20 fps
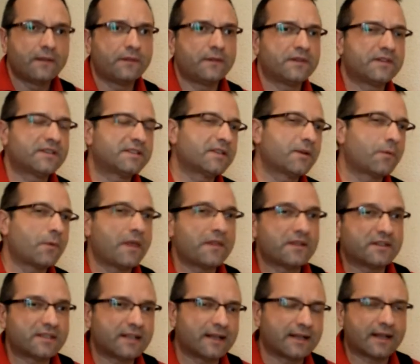This is a
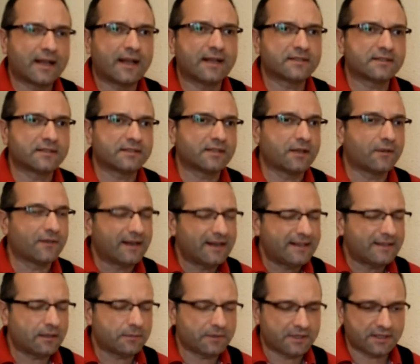rather Telecaster sound, a
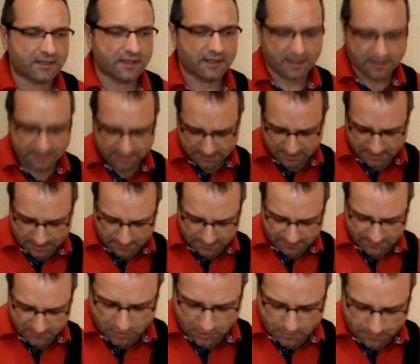little bit Telecaster sound.
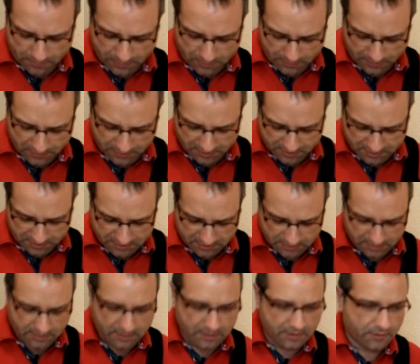compare this,
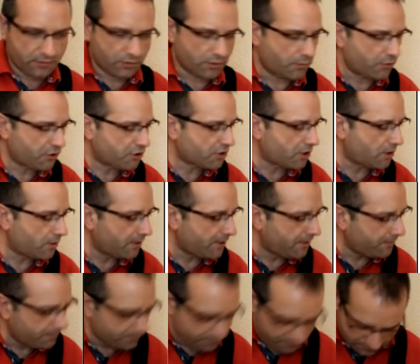the bridge
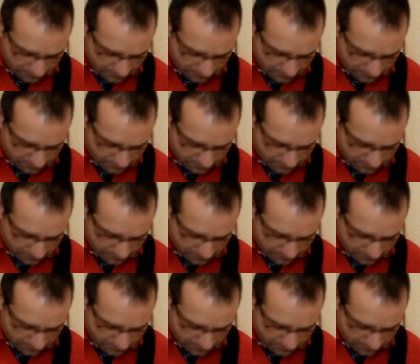only,